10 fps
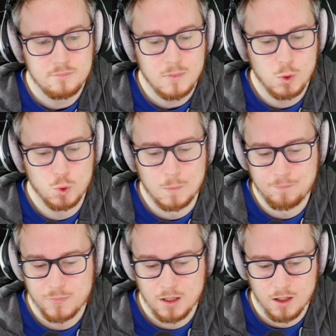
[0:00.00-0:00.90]
Cool.
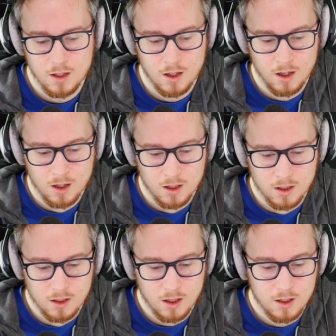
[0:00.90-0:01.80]

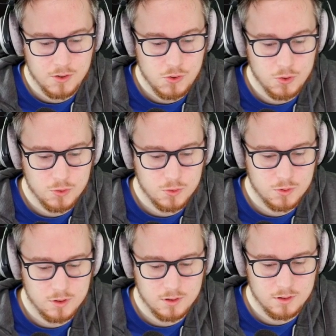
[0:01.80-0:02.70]

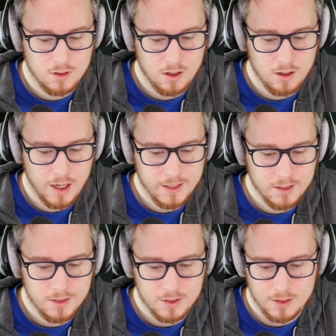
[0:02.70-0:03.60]
So I
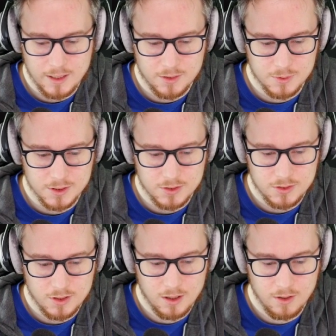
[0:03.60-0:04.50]
didn't interact
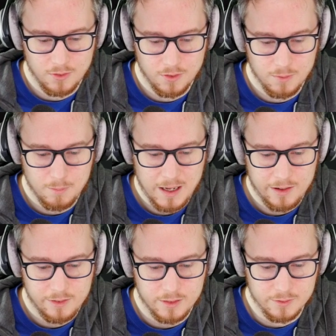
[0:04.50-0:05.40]
with the
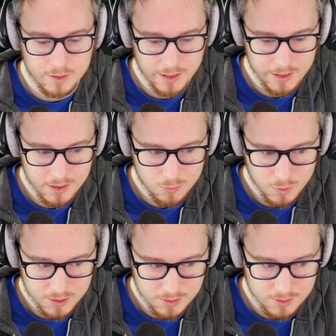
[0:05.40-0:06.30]
math of like
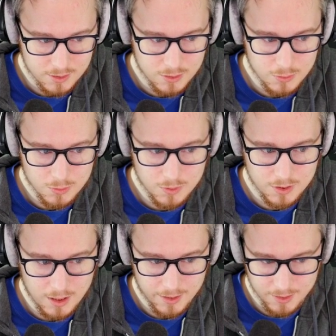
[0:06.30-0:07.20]
1 to 2 is
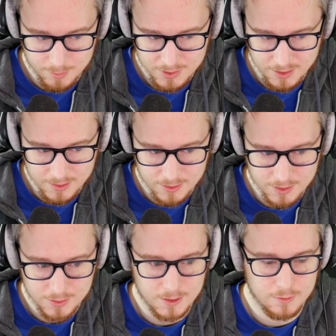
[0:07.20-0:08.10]
100%
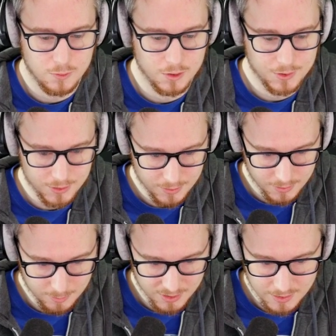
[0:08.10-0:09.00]
increase, 3 to 4 is
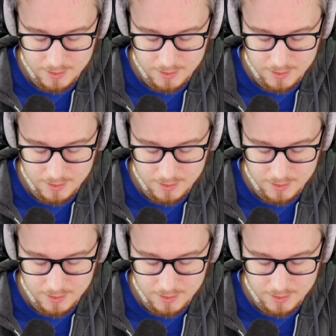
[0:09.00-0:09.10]
33%